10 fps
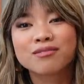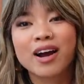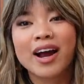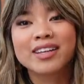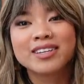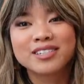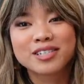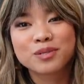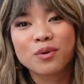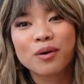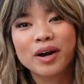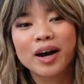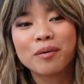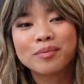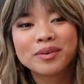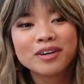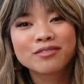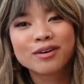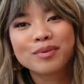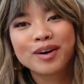Riley just woke up
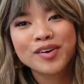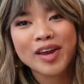from her